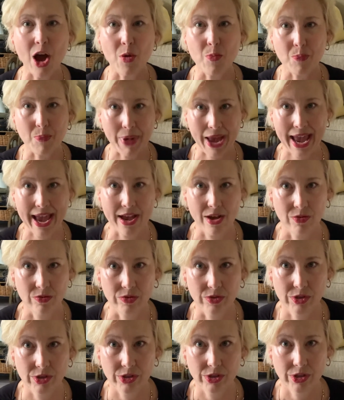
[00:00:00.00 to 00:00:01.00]

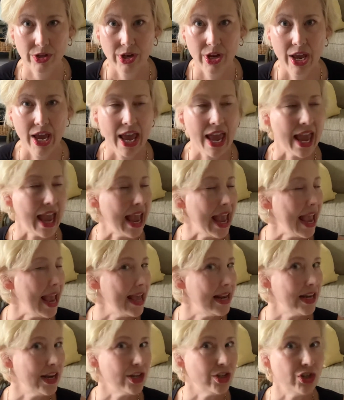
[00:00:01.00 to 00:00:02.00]
pounds.
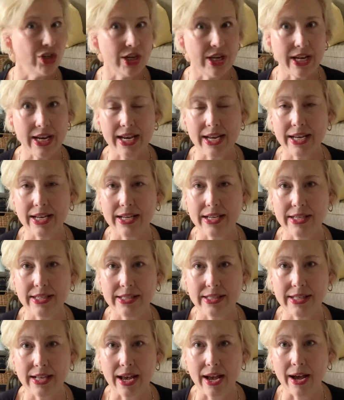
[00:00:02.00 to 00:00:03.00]
And she
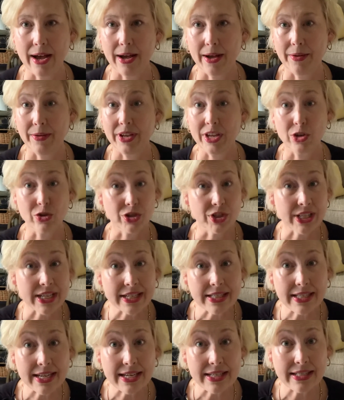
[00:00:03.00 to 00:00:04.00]
is in her
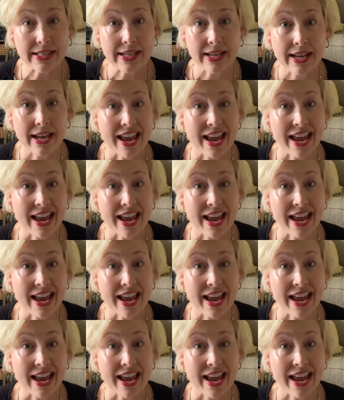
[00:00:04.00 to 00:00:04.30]
60s,